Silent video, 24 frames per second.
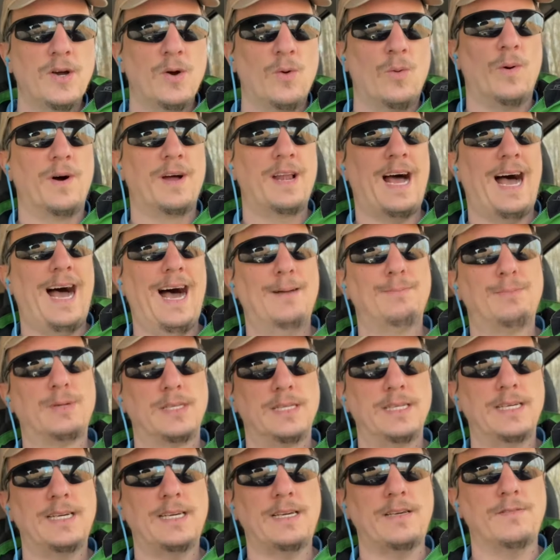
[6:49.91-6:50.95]
what I
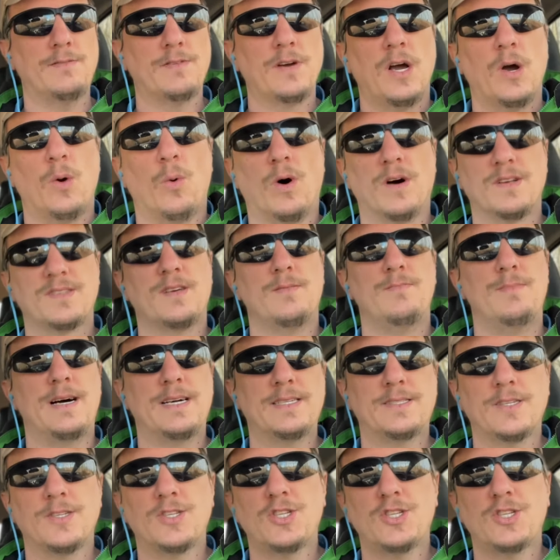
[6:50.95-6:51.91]
believe was a mess of